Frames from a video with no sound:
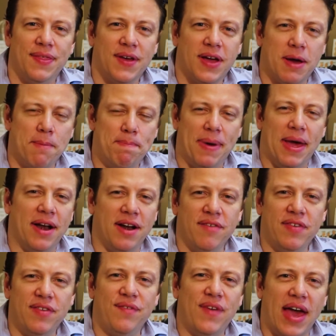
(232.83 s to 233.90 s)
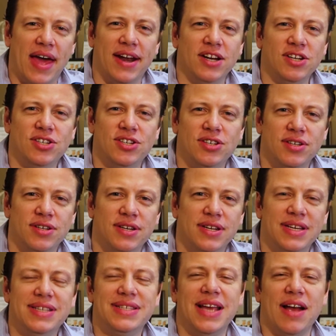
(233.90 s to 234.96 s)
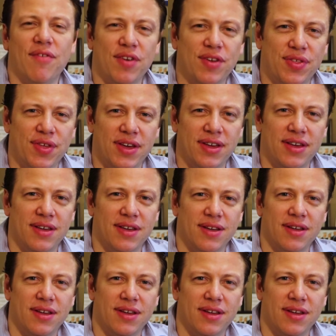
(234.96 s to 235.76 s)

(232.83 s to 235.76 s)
the competitive advantage is everything.